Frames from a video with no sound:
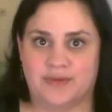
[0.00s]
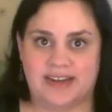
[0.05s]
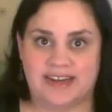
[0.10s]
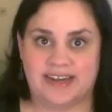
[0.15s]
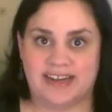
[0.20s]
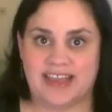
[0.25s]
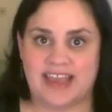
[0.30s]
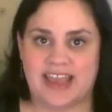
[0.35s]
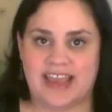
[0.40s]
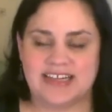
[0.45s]

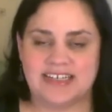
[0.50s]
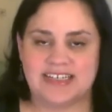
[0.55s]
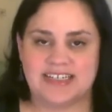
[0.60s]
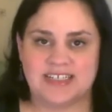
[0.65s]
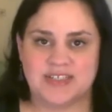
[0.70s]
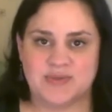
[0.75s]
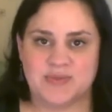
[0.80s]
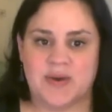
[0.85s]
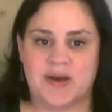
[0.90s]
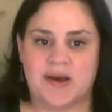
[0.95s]
and Kate
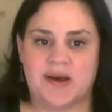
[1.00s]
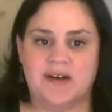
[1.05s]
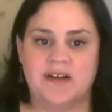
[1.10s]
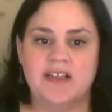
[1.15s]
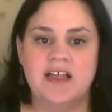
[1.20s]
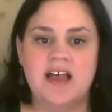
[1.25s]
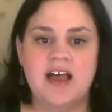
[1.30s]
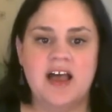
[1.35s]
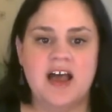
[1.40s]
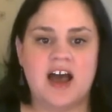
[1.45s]
as
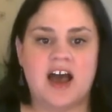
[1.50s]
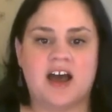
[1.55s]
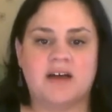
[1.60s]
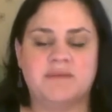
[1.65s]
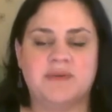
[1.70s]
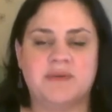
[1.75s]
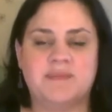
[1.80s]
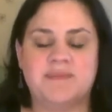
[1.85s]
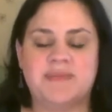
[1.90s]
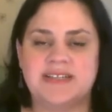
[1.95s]
well.
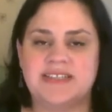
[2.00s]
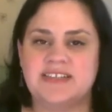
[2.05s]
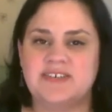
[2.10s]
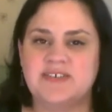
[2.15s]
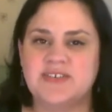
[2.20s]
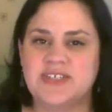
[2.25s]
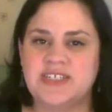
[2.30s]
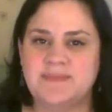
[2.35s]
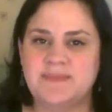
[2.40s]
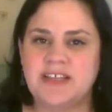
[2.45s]
But
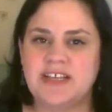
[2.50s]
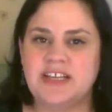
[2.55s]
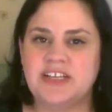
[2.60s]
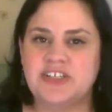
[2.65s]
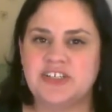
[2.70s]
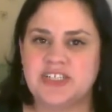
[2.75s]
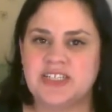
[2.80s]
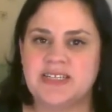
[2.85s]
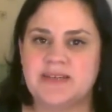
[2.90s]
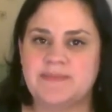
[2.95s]
there's something
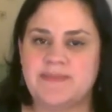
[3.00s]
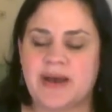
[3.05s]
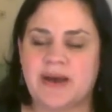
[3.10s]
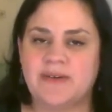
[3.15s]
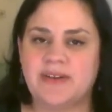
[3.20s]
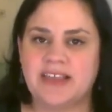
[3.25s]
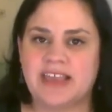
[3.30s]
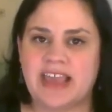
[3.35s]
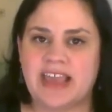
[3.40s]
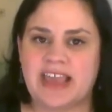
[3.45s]
just
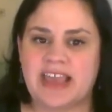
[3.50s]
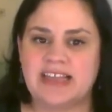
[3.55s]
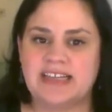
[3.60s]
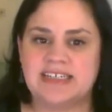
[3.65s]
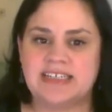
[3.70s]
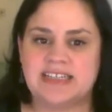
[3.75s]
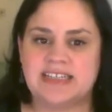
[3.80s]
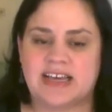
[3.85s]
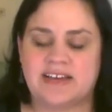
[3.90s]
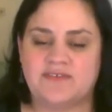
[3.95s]
about
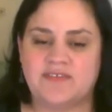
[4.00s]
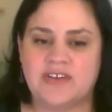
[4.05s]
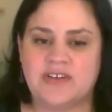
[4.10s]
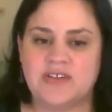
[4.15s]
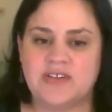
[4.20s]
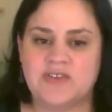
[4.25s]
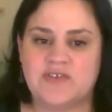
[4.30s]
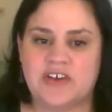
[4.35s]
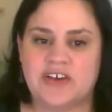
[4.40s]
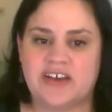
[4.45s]
Kate that
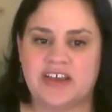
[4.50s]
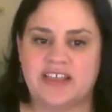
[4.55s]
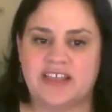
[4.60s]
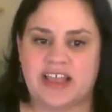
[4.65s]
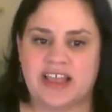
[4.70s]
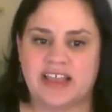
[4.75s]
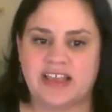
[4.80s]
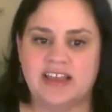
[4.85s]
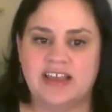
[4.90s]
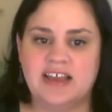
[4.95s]
feels very
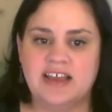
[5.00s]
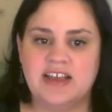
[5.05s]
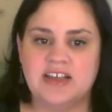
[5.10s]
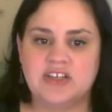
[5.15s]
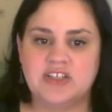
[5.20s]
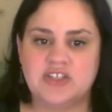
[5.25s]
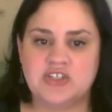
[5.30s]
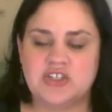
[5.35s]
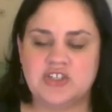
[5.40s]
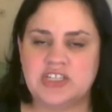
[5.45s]
like
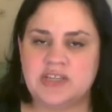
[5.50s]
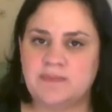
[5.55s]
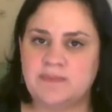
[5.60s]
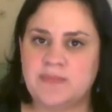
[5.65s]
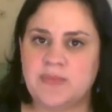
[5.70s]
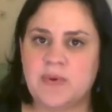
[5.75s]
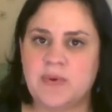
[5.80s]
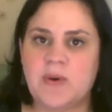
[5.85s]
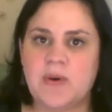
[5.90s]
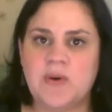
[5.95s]

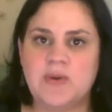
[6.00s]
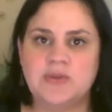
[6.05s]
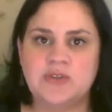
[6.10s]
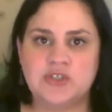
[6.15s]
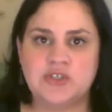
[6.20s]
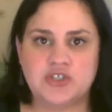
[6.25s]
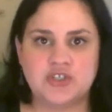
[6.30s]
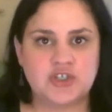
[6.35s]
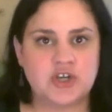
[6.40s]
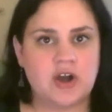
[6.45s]
simple,
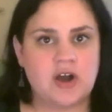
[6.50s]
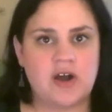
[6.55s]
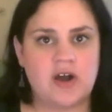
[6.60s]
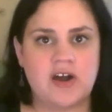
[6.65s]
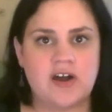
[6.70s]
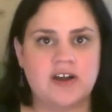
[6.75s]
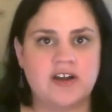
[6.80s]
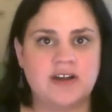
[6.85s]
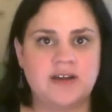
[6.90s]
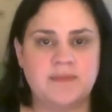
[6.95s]

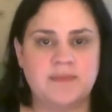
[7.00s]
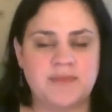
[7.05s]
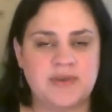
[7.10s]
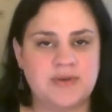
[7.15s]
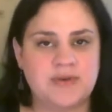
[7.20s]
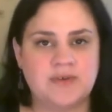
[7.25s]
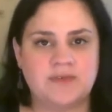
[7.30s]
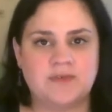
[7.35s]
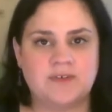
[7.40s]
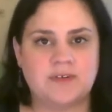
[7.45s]
strong,
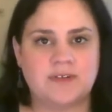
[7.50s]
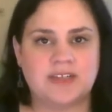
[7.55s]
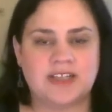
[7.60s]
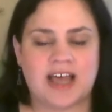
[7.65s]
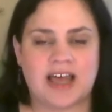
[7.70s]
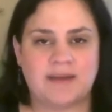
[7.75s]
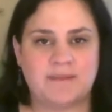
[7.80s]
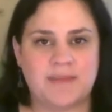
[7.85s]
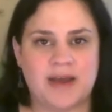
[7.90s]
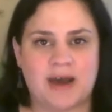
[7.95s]
beautiful,
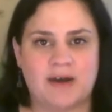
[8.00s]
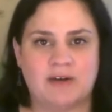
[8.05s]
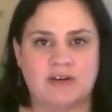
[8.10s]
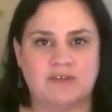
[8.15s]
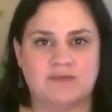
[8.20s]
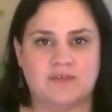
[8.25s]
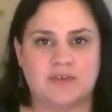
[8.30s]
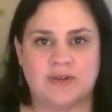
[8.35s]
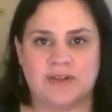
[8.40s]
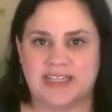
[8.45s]
and
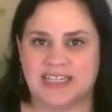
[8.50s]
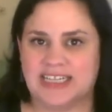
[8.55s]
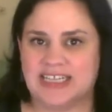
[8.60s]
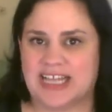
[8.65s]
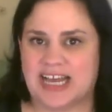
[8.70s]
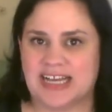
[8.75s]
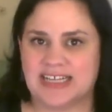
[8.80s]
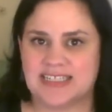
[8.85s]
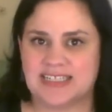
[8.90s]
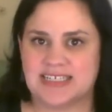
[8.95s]
powerful and
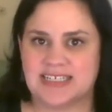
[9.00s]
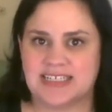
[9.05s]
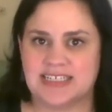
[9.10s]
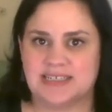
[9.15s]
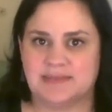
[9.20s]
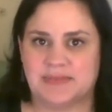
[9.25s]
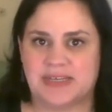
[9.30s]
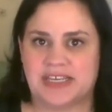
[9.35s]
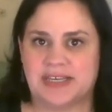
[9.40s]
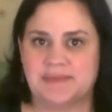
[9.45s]
classy
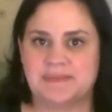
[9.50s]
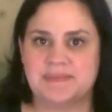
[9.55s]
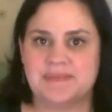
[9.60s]
to me.